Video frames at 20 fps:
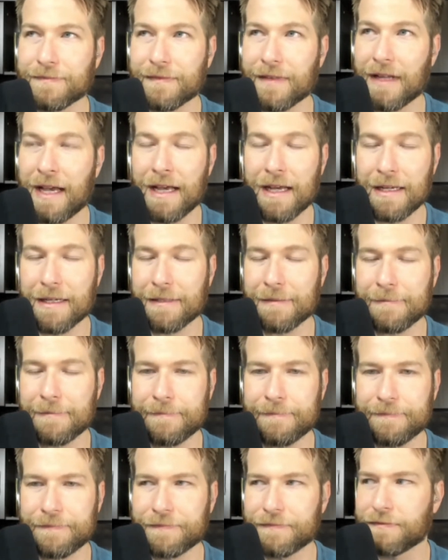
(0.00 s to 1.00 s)
I
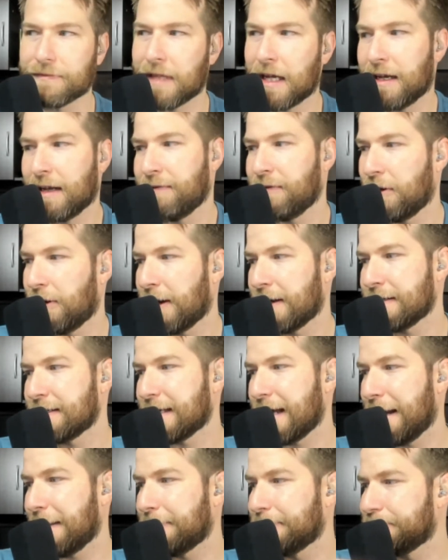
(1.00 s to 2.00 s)
don't even know how to
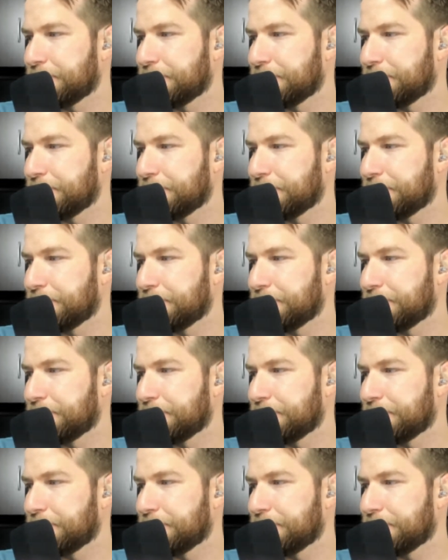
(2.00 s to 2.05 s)
say it.